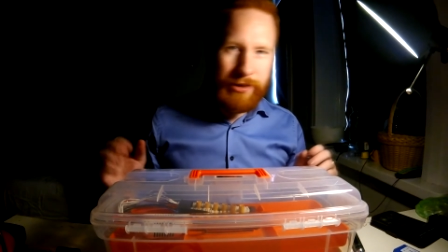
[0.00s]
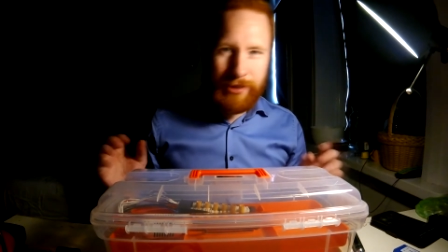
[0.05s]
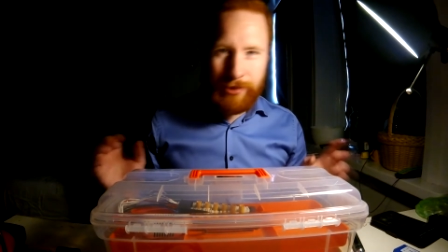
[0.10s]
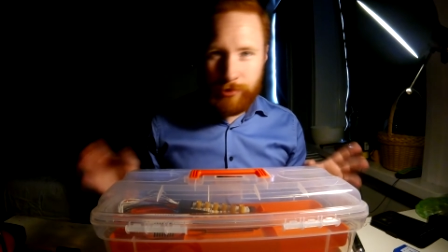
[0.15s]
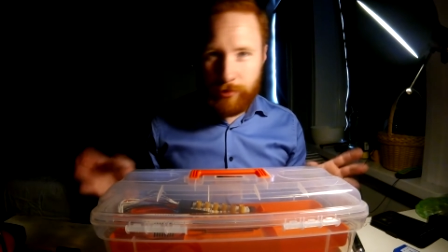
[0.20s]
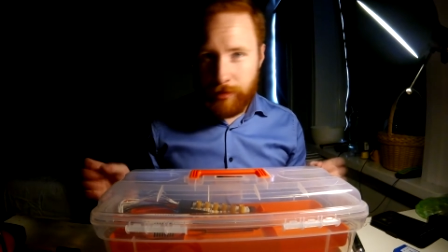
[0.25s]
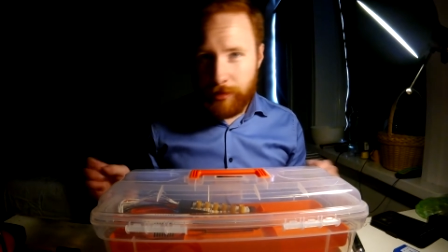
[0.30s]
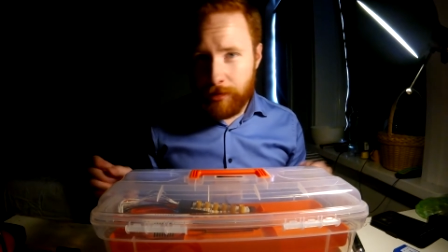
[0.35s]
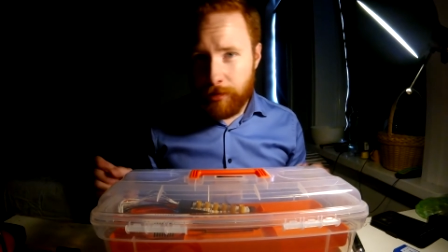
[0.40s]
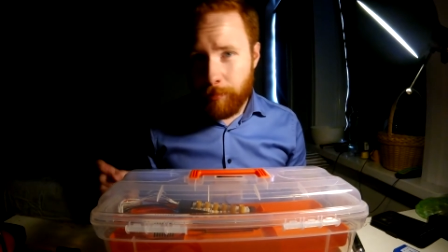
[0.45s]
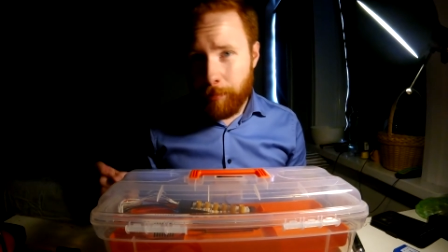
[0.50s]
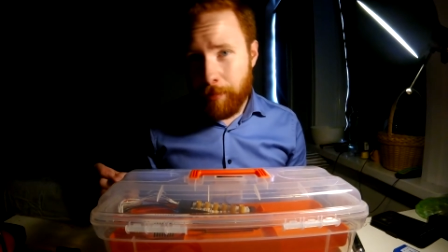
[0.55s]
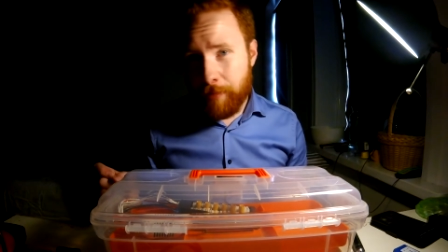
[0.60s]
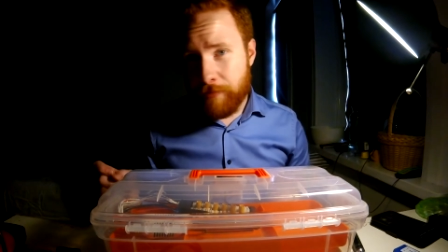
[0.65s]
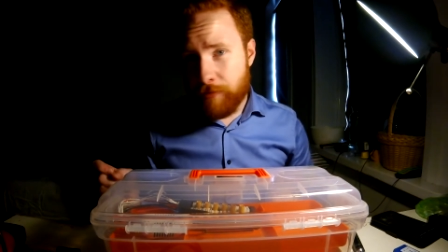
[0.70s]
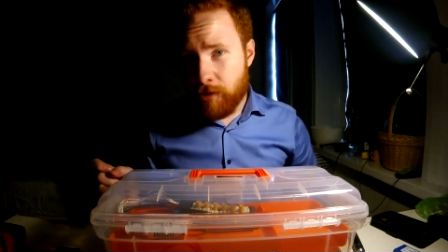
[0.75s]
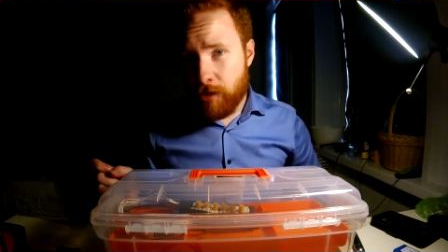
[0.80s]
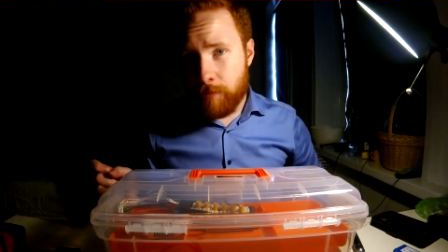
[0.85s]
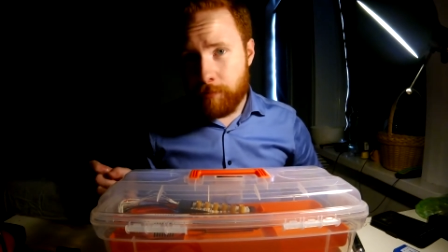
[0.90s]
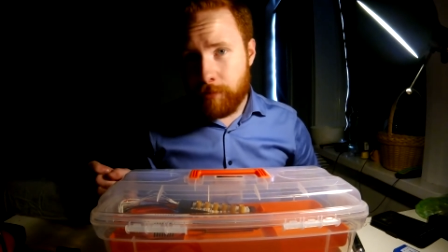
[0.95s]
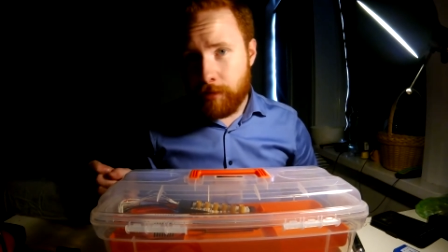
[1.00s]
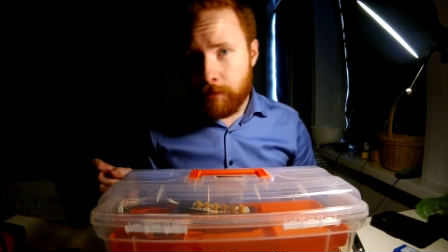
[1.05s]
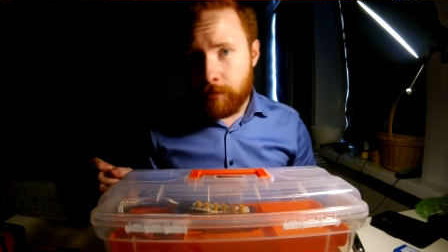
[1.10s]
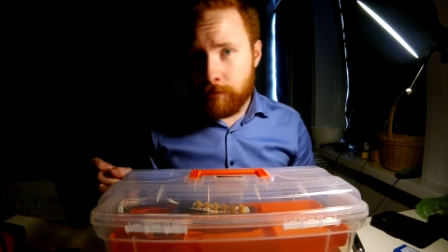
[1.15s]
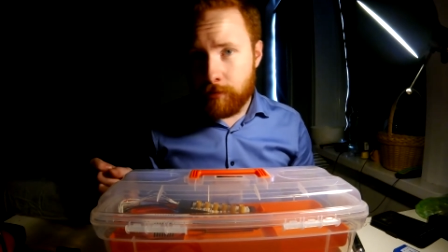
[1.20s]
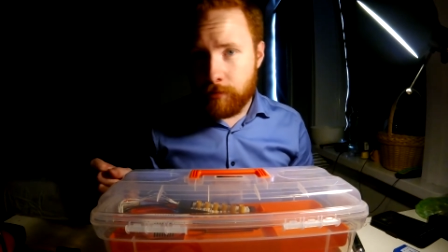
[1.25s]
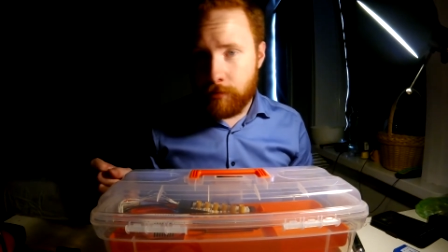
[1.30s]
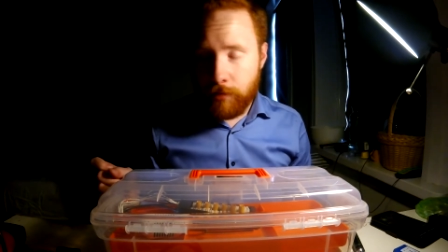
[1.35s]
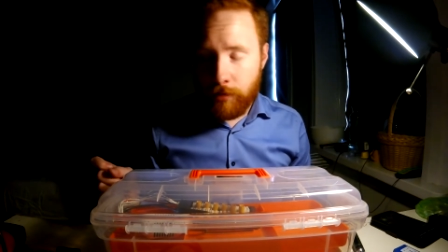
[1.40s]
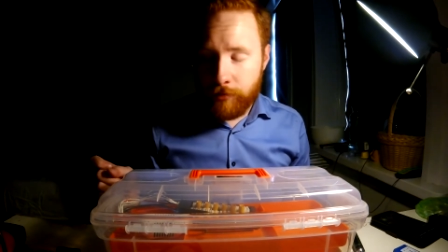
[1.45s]
I'll do a little bit of an update
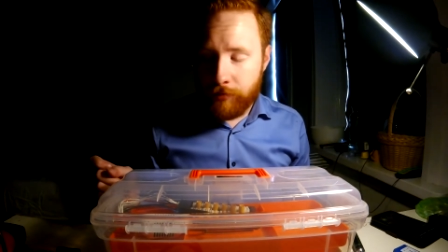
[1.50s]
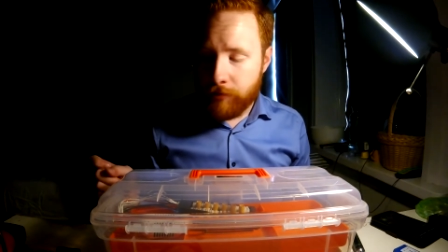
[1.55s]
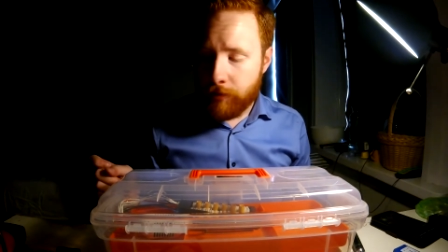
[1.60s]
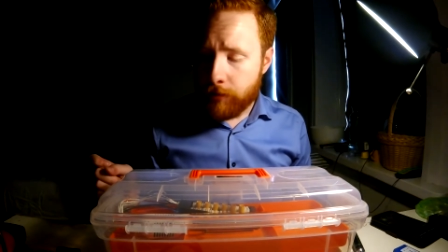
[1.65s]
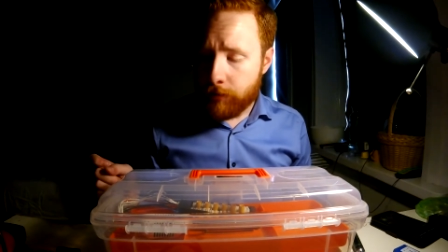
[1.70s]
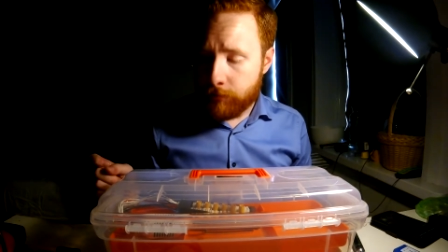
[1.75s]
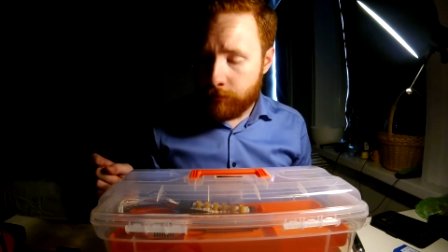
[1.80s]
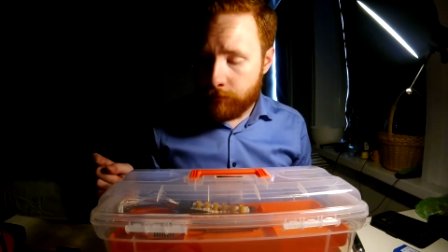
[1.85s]
on that.